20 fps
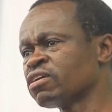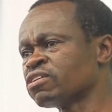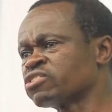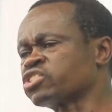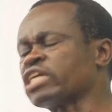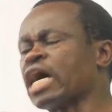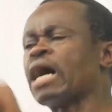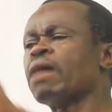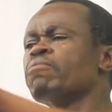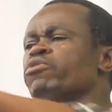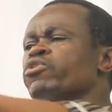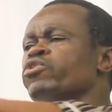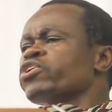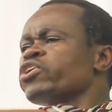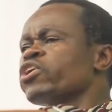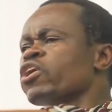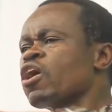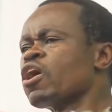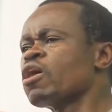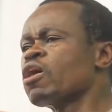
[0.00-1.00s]
Sam
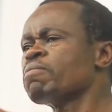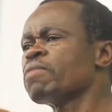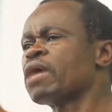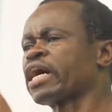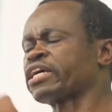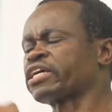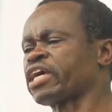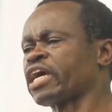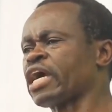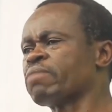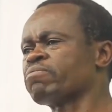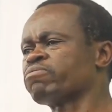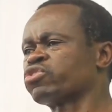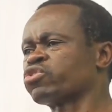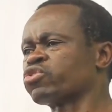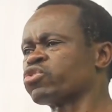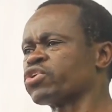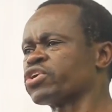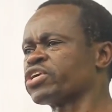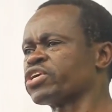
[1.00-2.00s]
Nujoma came
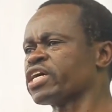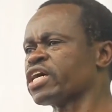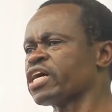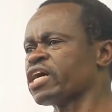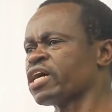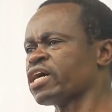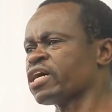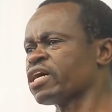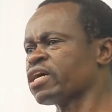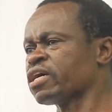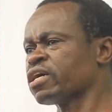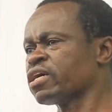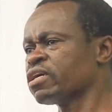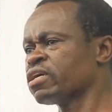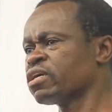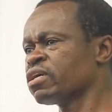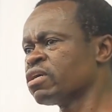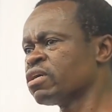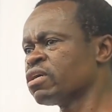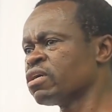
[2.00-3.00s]
through here.
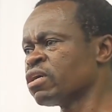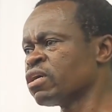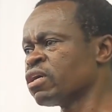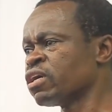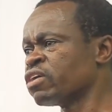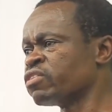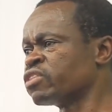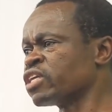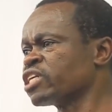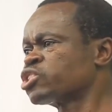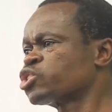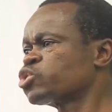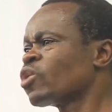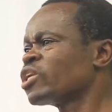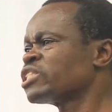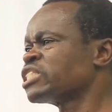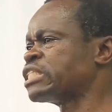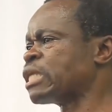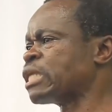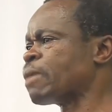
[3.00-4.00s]
This
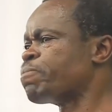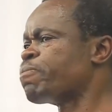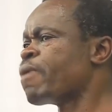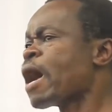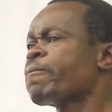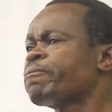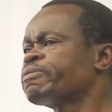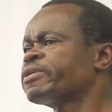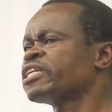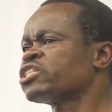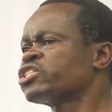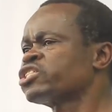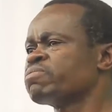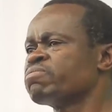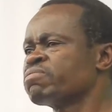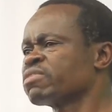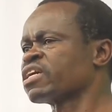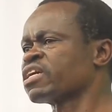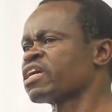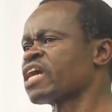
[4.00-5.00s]
was the baptism